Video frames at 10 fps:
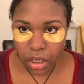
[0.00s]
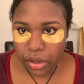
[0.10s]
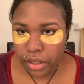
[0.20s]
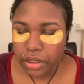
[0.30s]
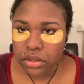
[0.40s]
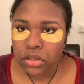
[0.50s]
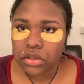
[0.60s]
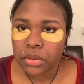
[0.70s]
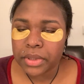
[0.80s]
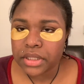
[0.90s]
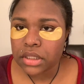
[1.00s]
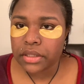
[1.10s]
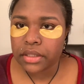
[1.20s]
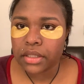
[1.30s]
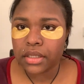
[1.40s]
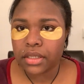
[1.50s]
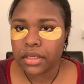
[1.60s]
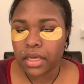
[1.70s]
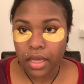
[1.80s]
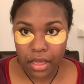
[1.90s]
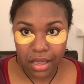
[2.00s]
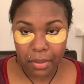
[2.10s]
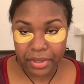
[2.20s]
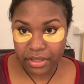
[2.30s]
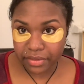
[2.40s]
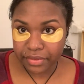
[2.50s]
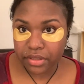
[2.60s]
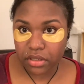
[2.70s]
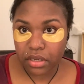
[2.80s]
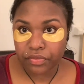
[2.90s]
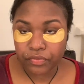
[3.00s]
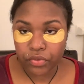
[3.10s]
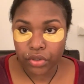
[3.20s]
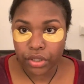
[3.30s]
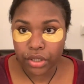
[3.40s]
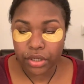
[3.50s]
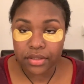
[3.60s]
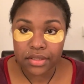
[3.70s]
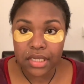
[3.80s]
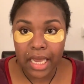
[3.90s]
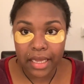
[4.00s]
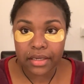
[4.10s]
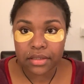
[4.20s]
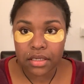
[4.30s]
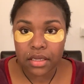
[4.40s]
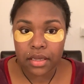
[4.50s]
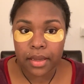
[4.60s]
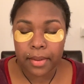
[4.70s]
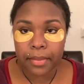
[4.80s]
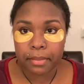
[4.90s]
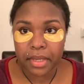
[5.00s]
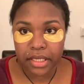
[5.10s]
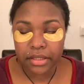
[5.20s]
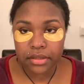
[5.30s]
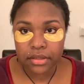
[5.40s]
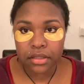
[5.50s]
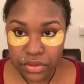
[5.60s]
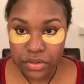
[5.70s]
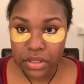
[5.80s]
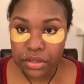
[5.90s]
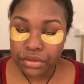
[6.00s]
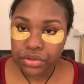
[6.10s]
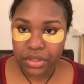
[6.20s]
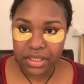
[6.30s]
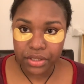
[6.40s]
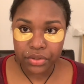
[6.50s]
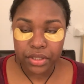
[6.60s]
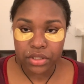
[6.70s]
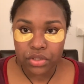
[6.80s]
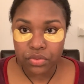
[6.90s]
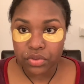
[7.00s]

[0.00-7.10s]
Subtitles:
Okay, so basically, I'm gonna leave this on for 10 minutes. There's a little trick that you can do.